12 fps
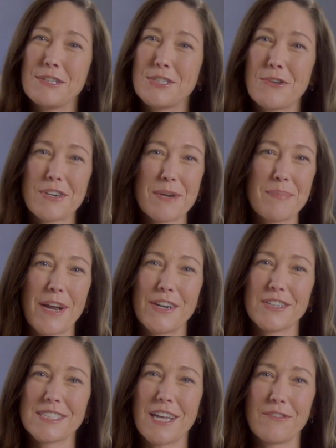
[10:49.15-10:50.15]
don't compare
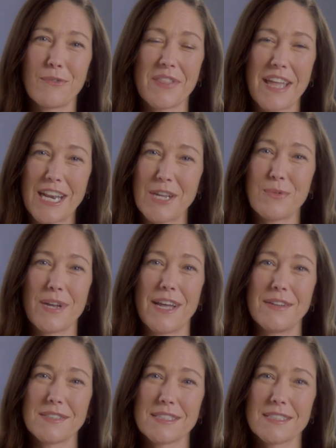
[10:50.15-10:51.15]
yourself with anyone
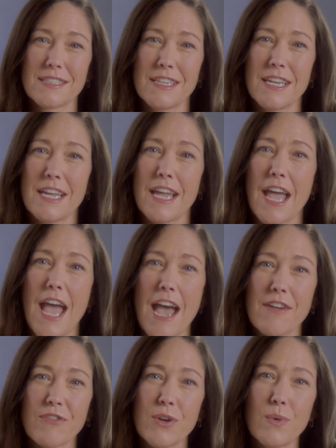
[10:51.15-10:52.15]
else.
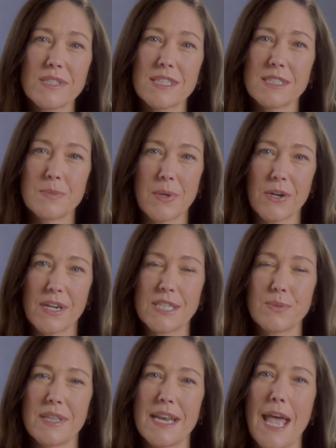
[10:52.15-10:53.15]
Everyone's
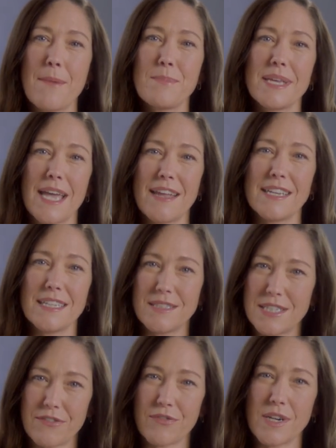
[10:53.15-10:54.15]
experience with an MPN
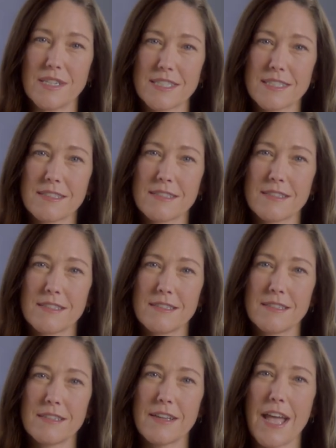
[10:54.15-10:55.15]
is different.
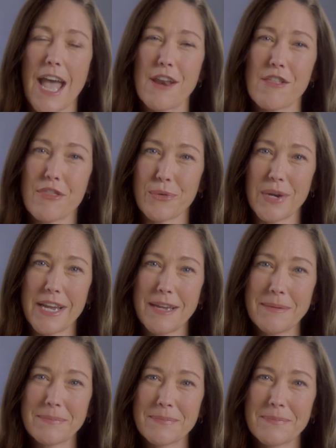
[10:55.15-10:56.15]
And
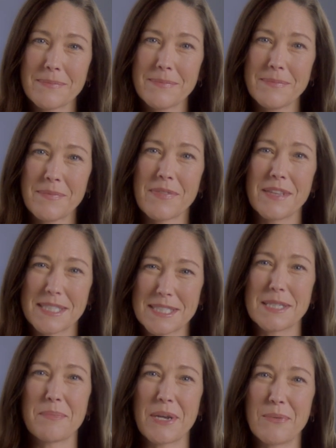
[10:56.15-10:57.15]
3, this
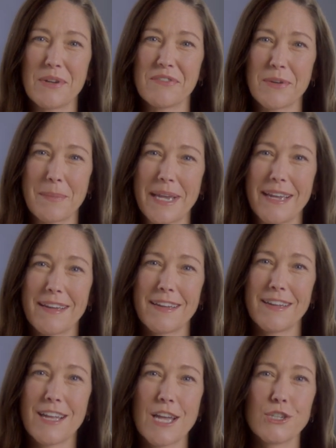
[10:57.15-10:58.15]
is a big one for me,
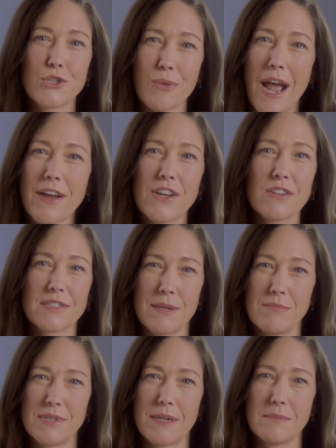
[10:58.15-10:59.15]
track your
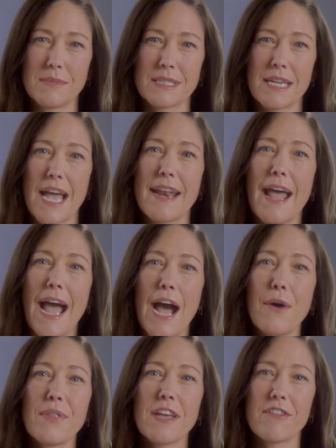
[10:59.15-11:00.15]
symptoms and
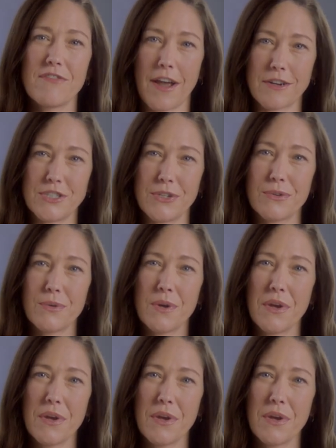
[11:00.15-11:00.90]
how they affect you,